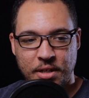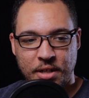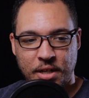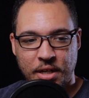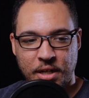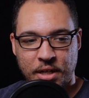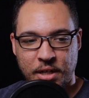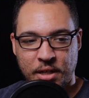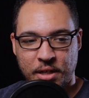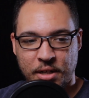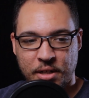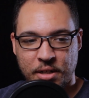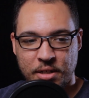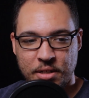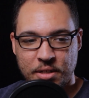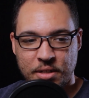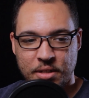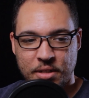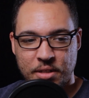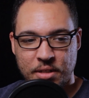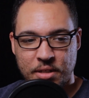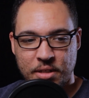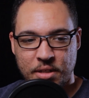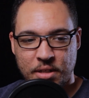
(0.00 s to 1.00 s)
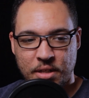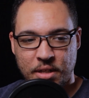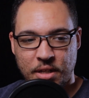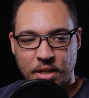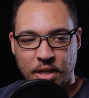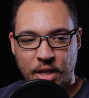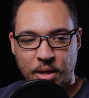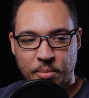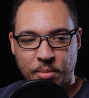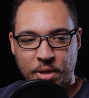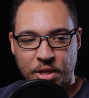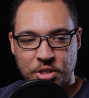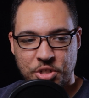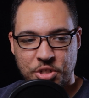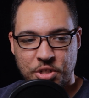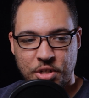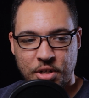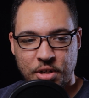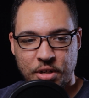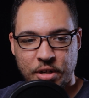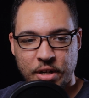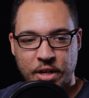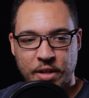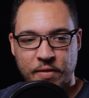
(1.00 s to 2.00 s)
I'm not
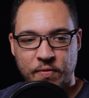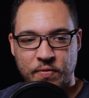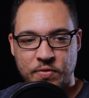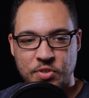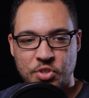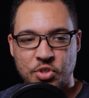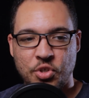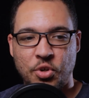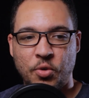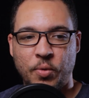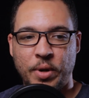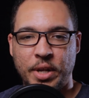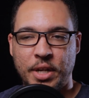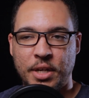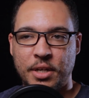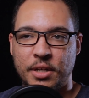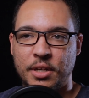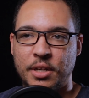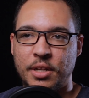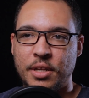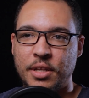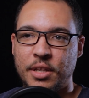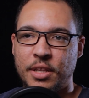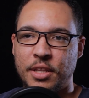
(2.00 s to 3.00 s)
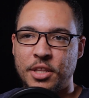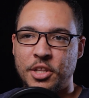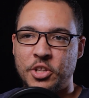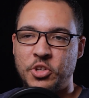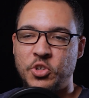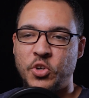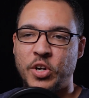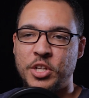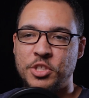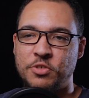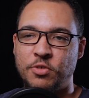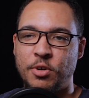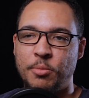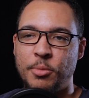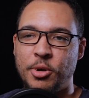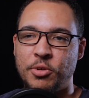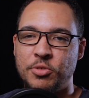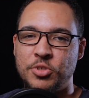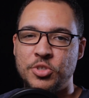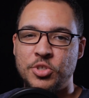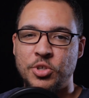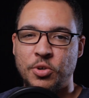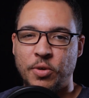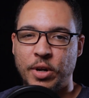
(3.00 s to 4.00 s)
sure if the transfer
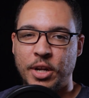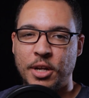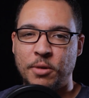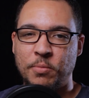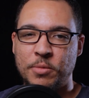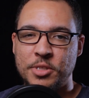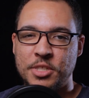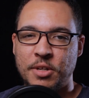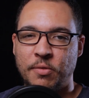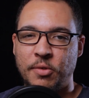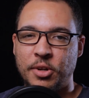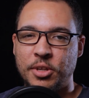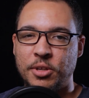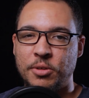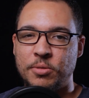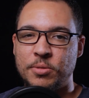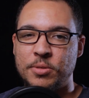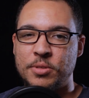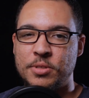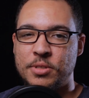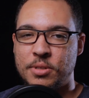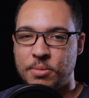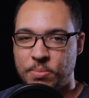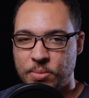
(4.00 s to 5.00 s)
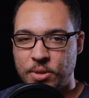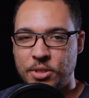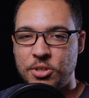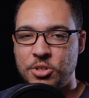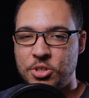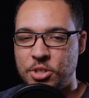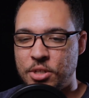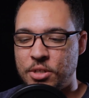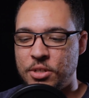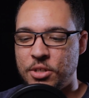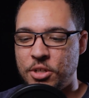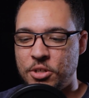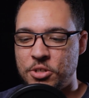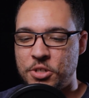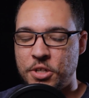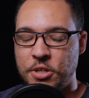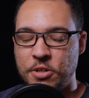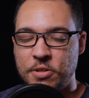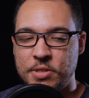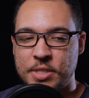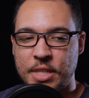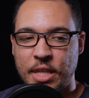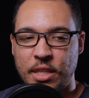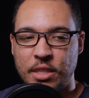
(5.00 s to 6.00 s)
mode screen was ever used, but you
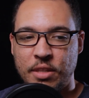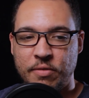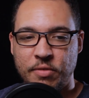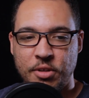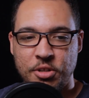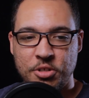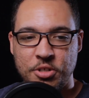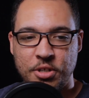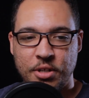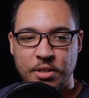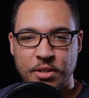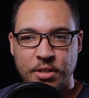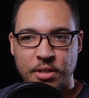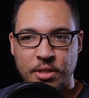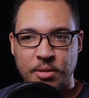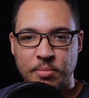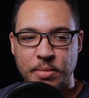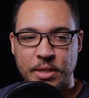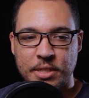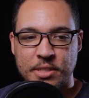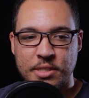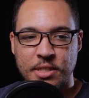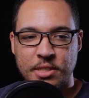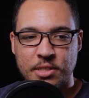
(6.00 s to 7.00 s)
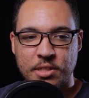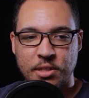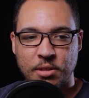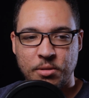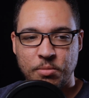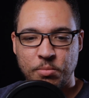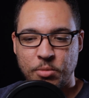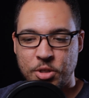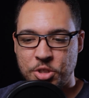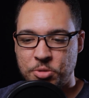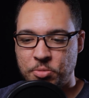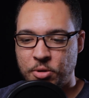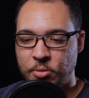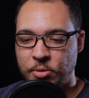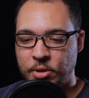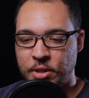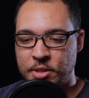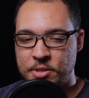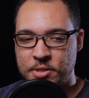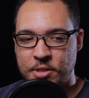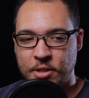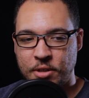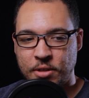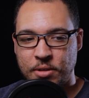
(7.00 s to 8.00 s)
should use that in the future. Makes things look much more
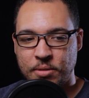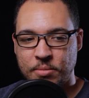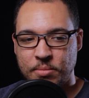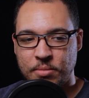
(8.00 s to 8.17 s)
realistic.